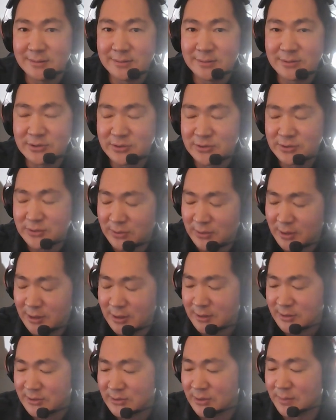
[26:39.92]

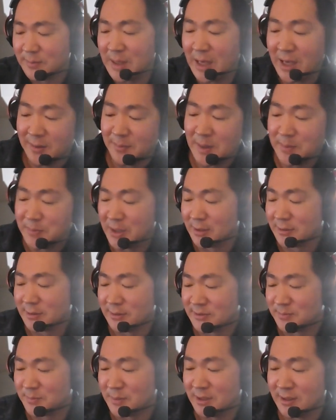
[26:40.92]
Sure. Maybe I'll
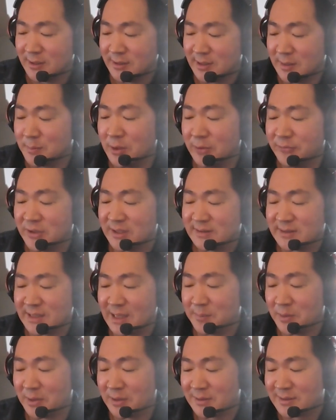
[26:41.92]
use the Emovid
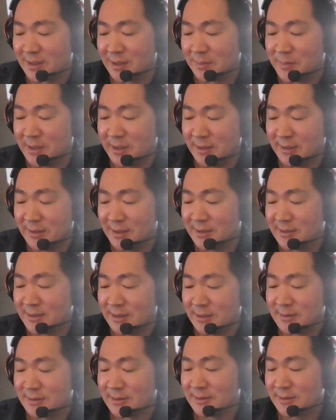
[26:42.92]
example because
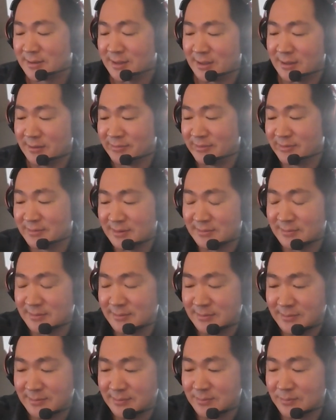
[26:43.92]
it's kind of
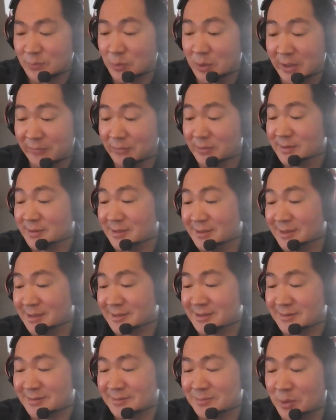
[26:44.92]

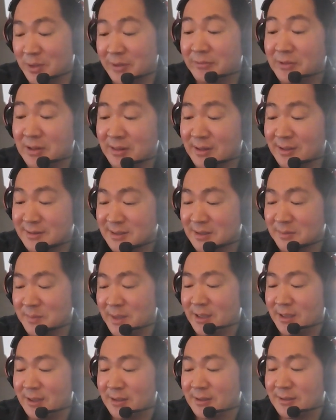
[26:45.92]
it's one of the things that
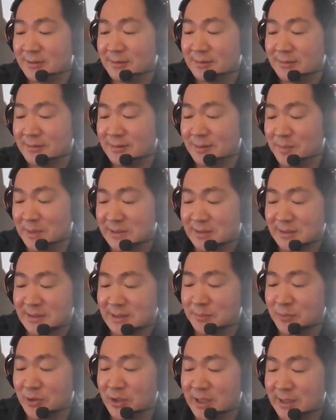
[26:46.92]
made the business
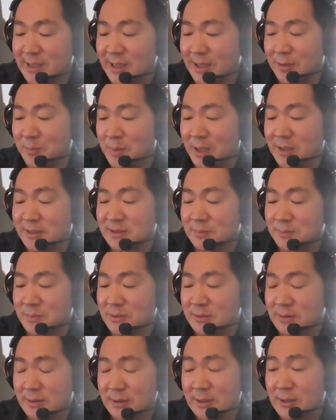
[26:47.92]
I'm running now possible.